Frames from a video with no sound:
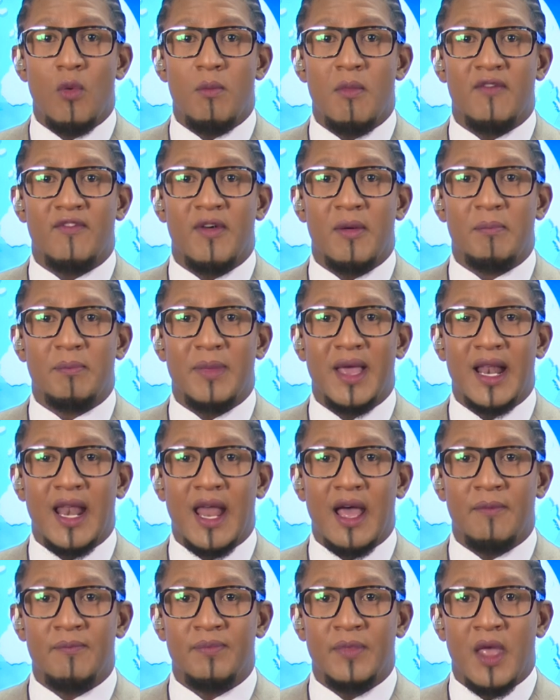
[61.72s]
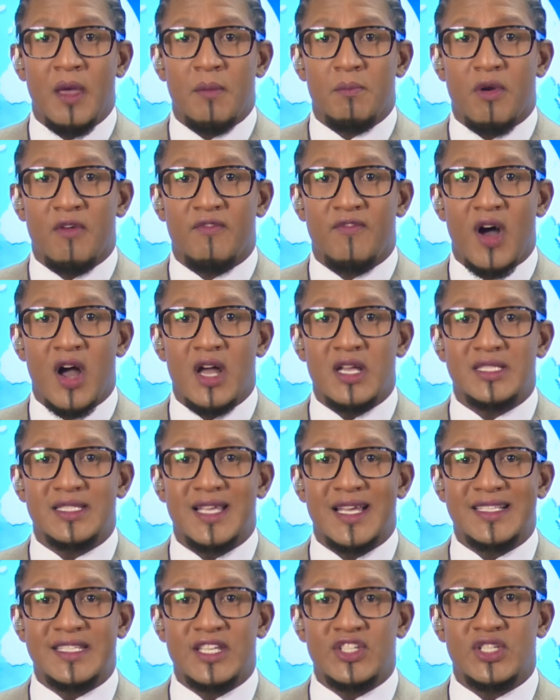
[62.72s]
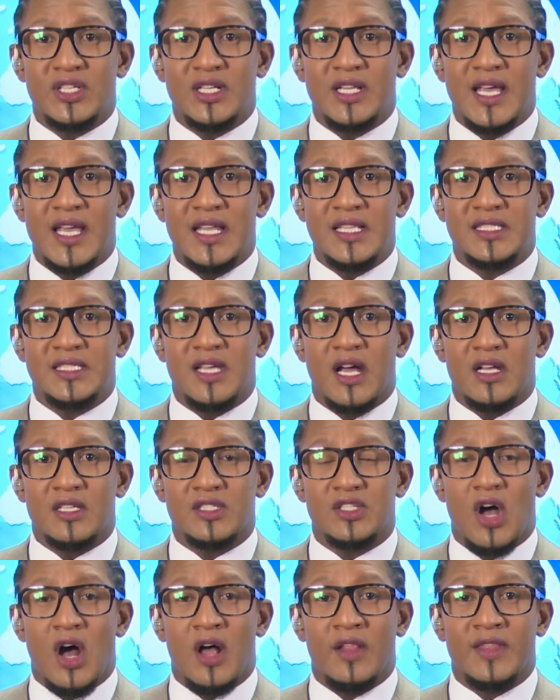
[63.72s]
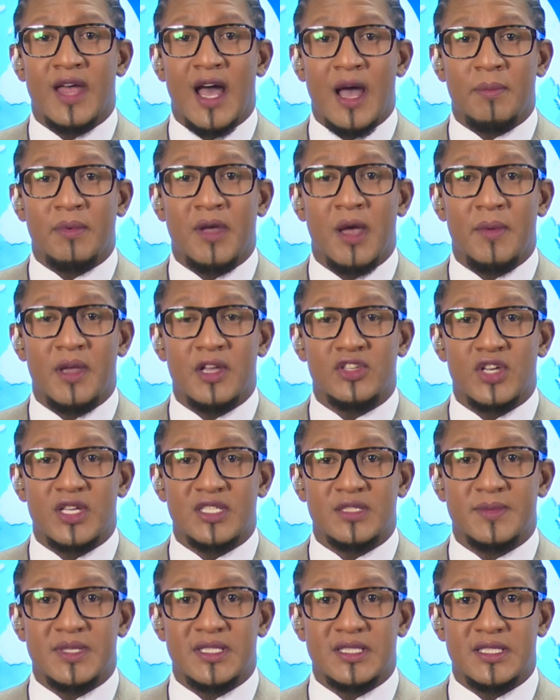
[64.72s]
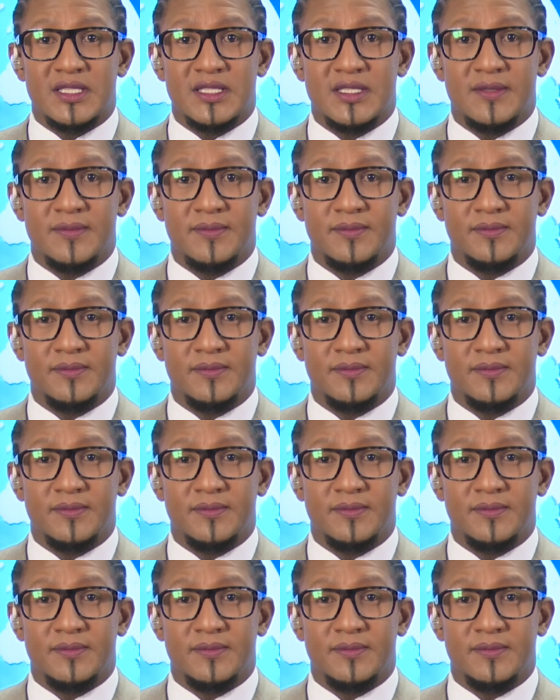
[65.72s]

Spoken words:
Mavambila provides additional insights on the upcoming adjustments.